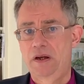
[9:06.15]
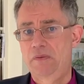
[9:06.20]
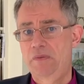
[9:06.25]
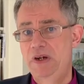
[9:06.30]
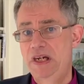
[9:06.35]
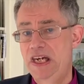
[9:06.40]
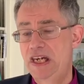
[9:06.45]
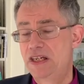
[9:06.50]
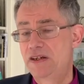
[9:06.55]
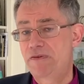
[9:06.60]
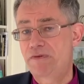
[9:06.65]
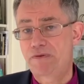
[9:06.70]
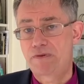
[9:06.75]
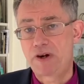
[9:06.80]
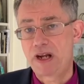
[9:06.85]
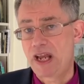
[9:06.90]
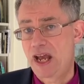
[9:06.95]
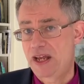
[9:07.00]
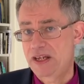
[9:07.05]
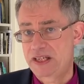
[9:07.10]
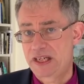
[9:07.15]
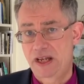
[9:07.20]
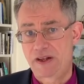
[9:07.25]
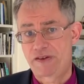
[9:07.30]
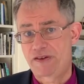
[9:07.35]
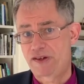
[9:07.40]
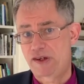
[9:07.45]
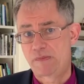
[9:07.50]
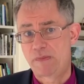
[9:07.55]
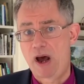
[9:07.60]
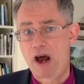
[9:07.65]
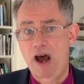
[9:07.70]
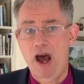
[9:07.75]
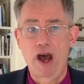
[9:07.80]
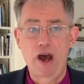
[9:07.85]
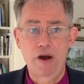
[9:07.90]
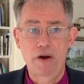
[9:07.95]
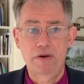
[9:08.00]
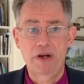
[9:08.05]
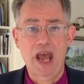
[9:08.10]
We need to free ourselves from our
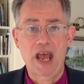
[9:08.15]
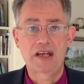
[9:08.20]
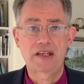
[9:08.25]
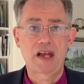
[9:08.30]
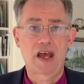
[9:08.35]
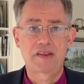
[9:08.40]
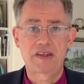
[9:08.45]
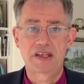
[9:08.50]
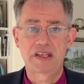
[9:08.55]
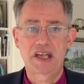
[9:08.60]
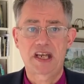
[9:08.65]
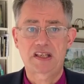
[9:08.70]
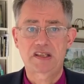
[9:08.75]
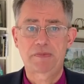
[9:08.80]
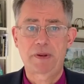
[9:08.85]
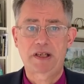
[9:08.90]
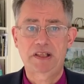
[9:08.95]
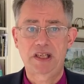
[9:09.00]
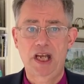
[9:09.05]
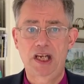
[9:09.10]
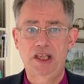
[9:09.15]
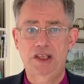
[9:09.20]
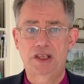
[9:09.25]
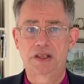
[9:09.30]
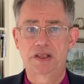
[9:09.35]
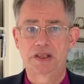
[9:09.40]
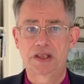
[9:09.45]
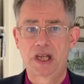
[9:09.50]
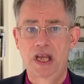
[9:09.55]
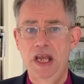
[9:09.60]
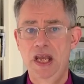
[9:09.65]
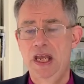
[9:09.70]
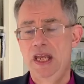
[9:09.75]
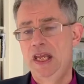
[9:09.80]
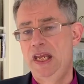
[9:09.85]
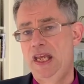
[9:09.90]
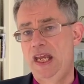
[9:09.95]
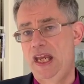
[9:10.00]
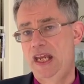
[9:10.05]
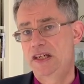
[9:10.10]
own and others' expectations
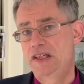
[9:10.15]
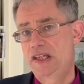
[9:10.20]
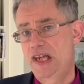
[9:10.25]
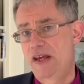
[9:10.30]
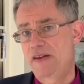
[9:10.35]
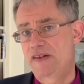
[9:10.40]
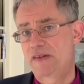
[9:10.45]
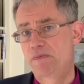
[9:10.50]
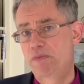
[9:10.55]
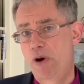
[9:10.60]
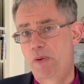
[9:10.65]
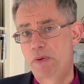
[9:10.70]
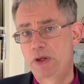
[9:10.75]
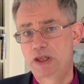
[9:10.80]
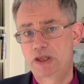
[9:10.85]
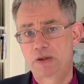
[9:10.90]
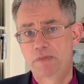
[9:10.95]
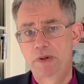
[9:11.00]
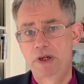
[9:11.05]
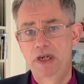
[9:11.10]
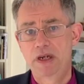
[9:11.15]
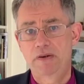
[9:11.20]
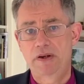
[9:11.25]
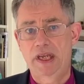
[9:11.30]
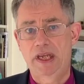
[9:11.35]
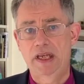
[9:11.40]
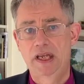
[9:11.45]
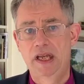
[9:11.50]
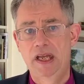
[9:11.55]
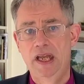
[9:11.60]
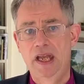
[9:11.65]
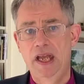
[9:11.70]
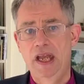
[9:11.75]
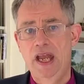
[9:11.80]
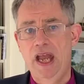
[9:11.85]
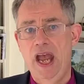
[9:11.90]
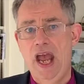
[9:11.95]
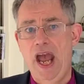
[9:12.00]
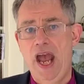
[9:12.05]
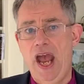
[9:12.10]
in terms of what we should be doing
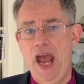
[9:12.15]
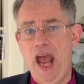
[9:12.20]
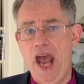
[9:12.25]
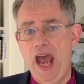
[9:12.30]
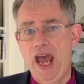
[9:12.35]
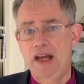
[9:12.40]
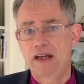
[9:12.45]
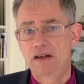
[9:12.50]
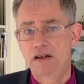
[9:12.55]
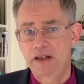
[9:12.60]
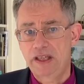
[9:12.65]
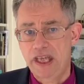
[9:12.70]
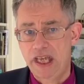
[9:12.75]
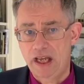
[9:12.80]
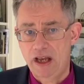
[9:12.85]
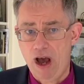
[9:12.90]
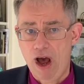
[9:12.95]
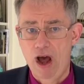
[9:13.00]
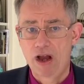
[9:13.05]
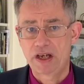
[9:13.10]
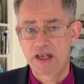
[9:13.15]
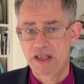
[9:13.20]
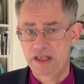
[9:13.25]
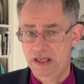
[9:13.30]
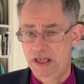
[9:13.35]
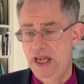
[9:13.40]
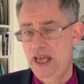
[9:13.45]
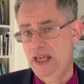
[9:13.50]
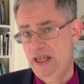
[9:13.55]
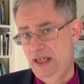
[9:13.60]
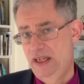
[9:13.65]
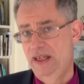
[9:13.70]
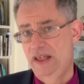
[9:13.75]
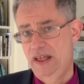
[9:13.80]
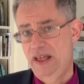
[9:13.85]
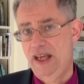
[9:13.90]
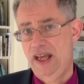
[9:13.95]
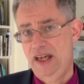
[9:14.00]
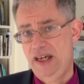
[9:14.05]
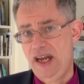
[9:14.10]
and looking honestly
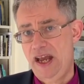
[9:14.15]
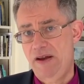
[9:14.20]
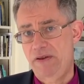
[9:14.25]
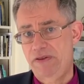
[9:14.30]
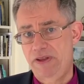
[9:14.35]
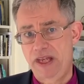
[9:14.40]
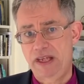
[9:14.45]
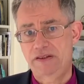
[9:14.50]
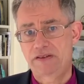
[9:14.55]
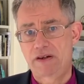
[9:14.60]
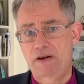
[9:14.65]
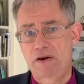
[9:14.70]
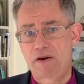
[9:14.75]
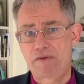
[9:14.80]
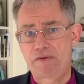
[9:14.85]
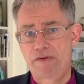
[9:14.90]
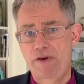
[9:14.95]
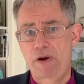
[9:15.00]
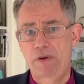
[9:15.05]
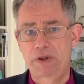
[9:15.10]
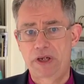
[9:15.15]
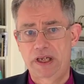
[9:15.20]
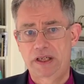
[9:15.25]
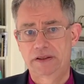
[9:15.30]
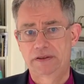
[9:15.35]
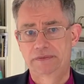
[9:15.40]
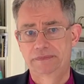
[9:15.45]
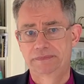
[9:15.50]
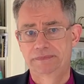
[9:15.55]
at how things are unfolding.